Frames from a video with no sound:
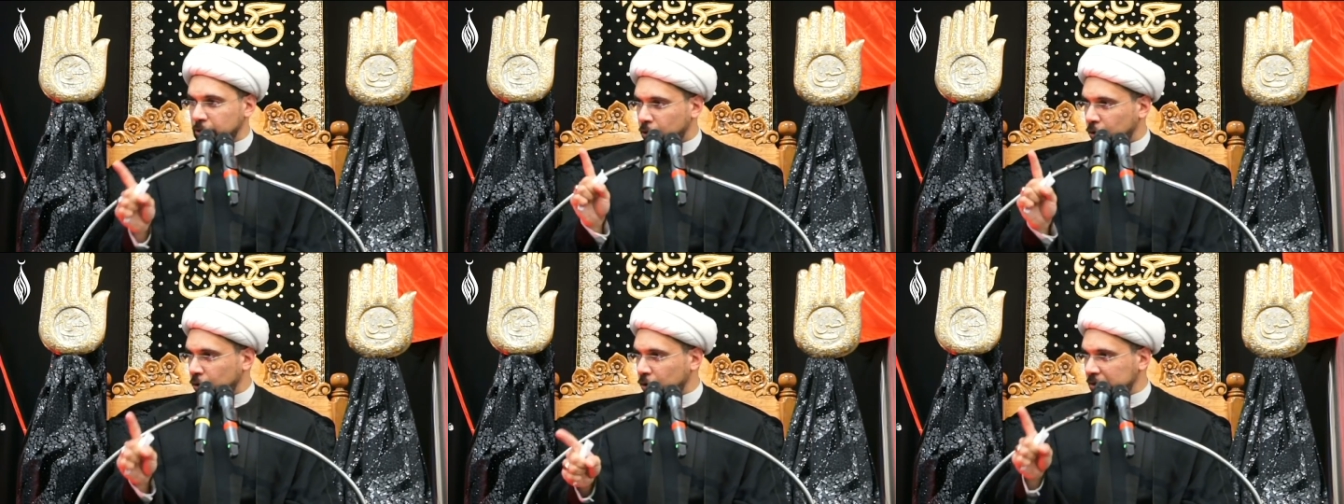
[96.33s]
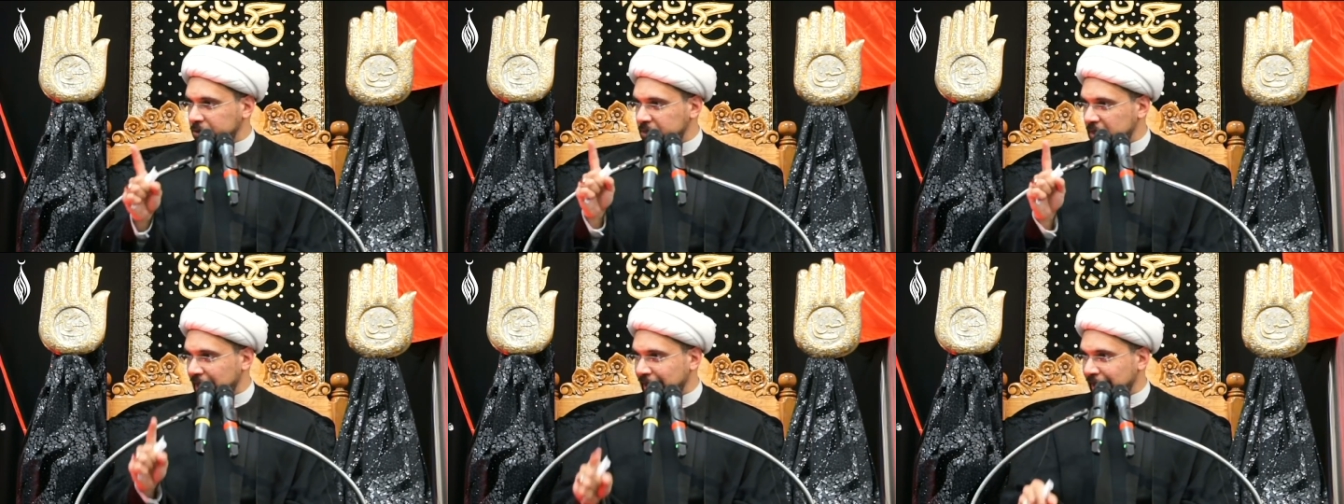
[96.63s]

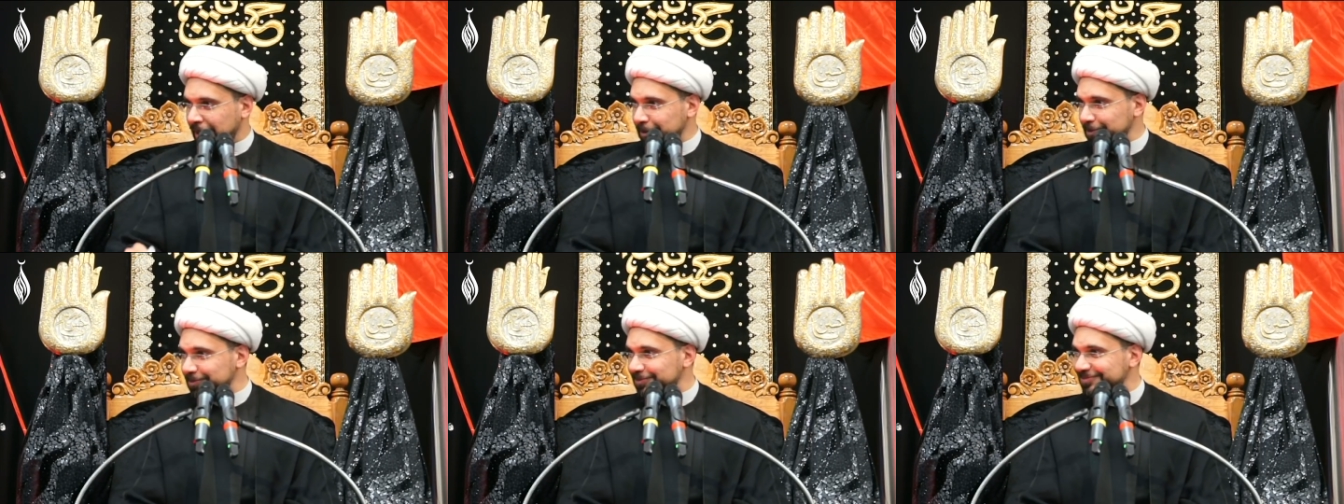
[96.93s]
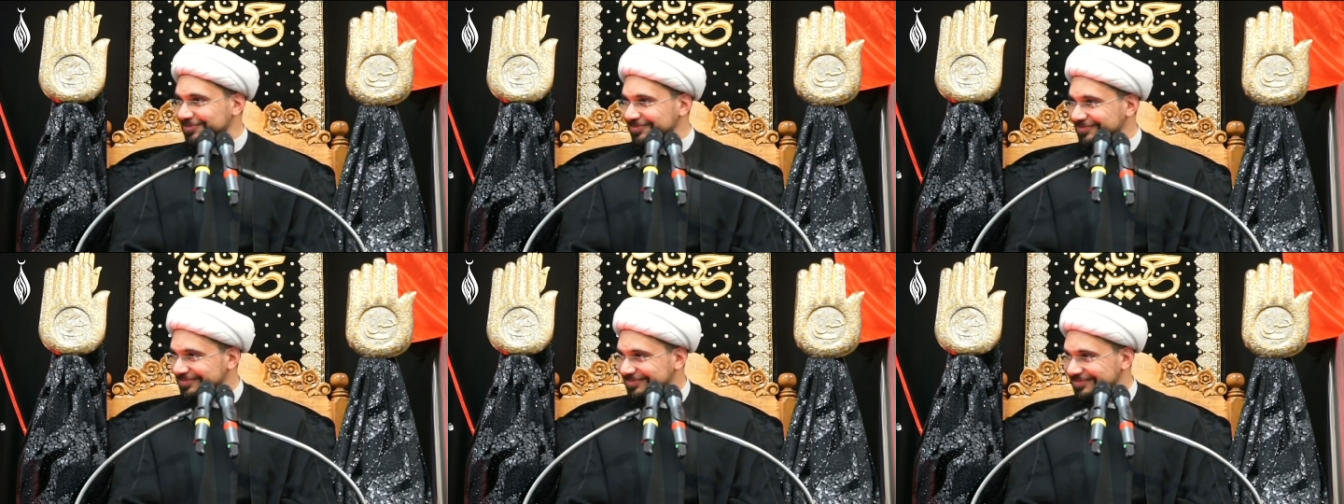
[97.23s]
called the
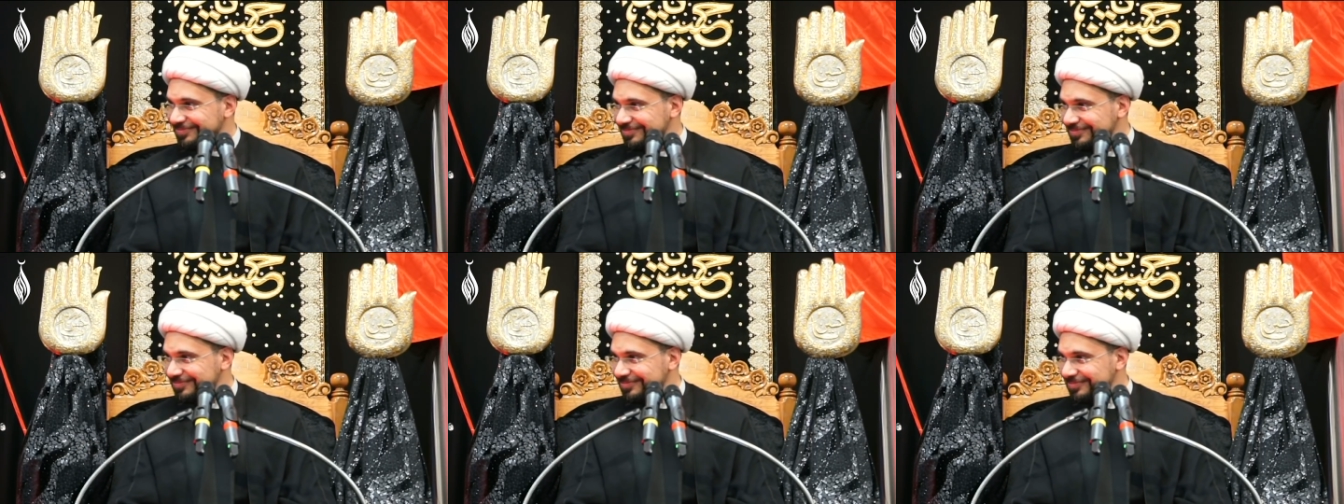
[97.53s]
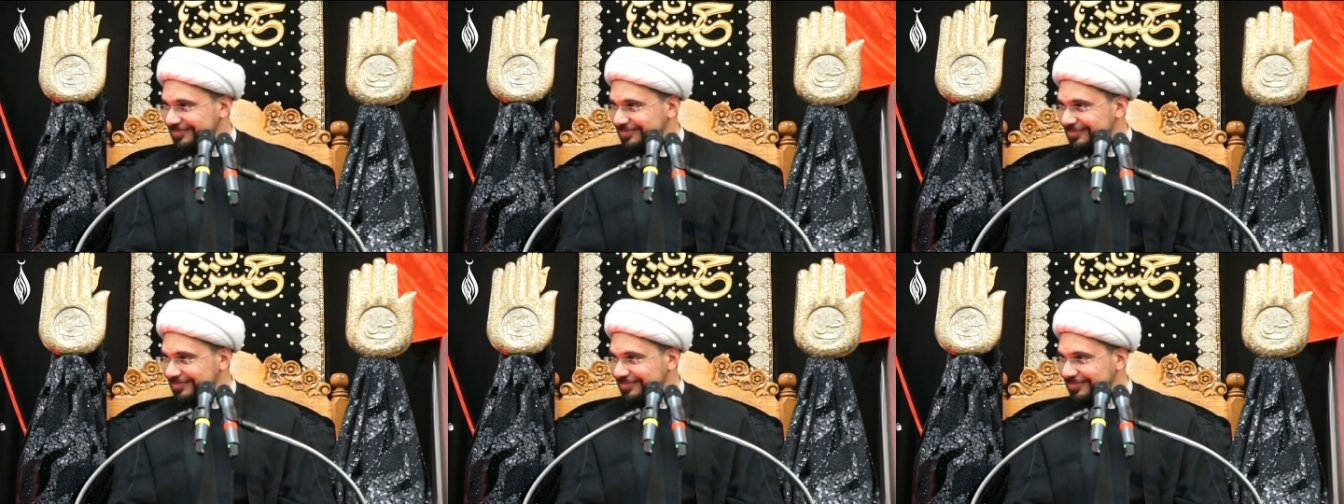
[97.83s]

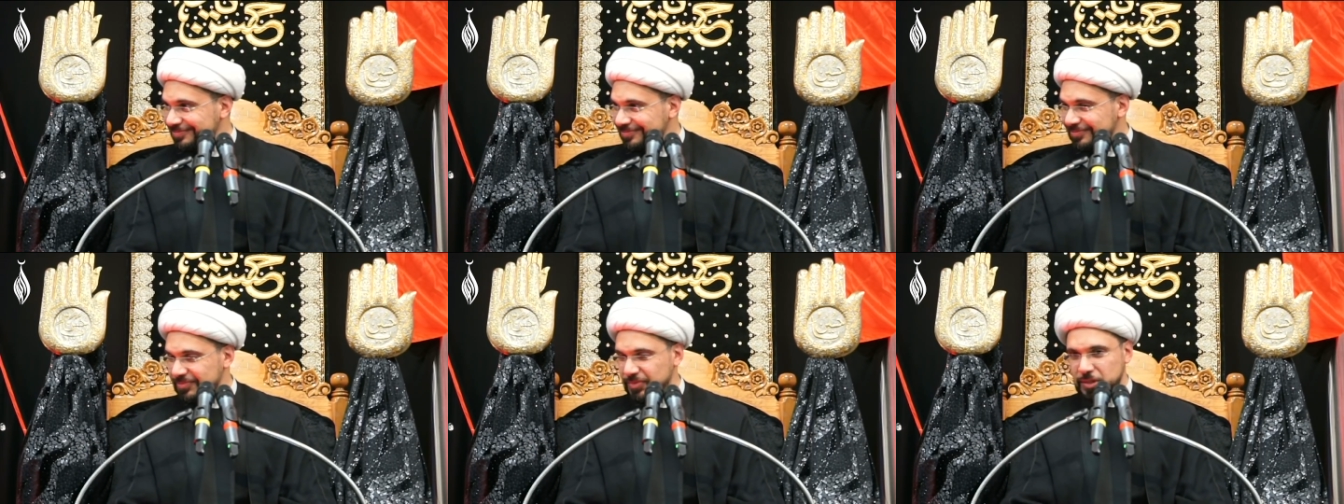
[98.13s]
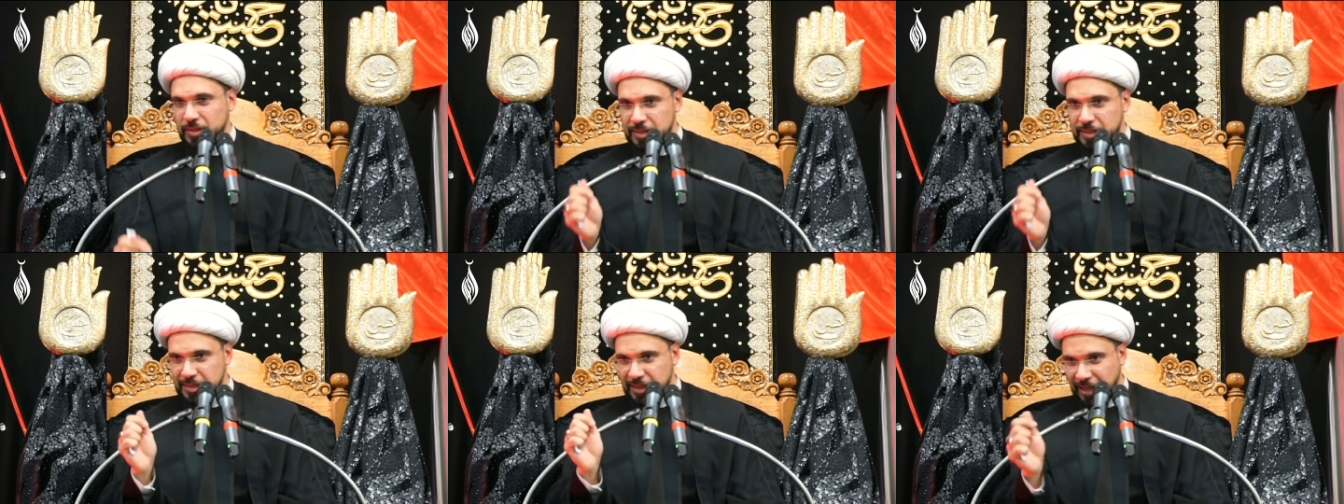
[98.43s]

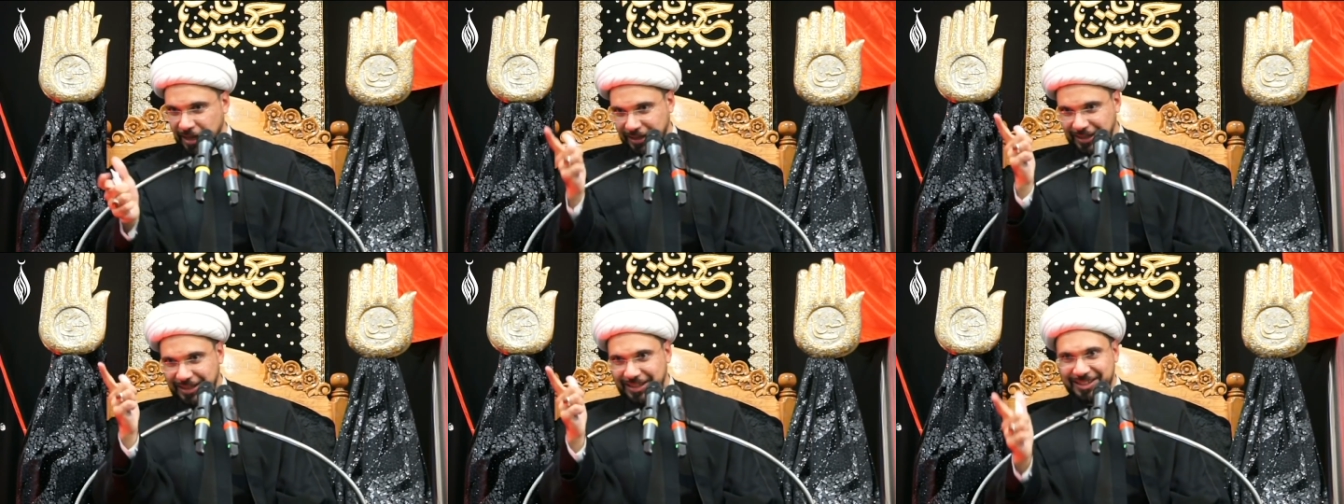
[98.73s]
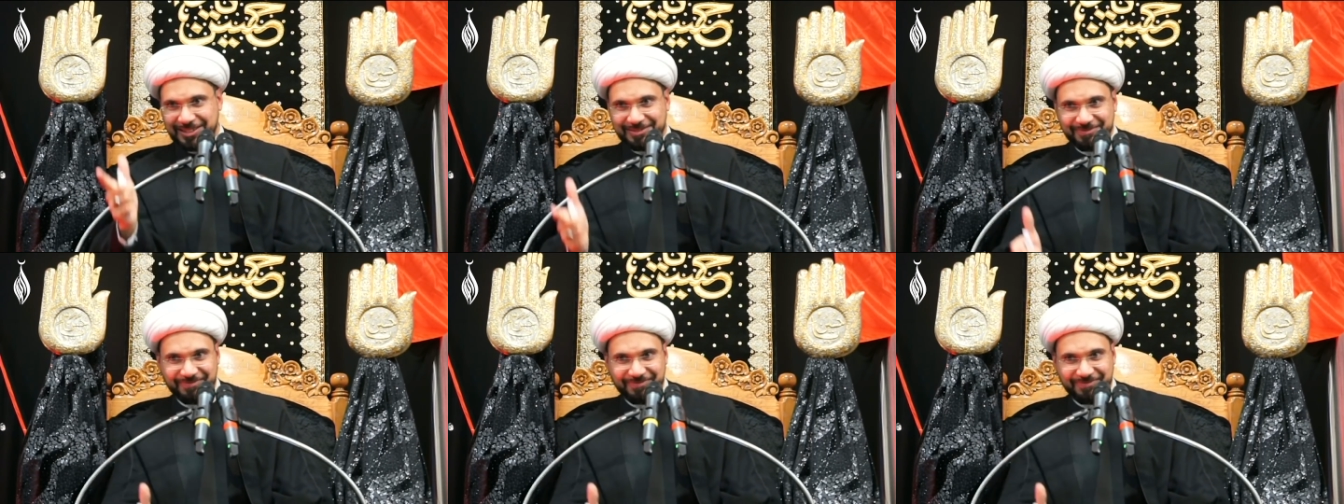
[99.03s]
stick.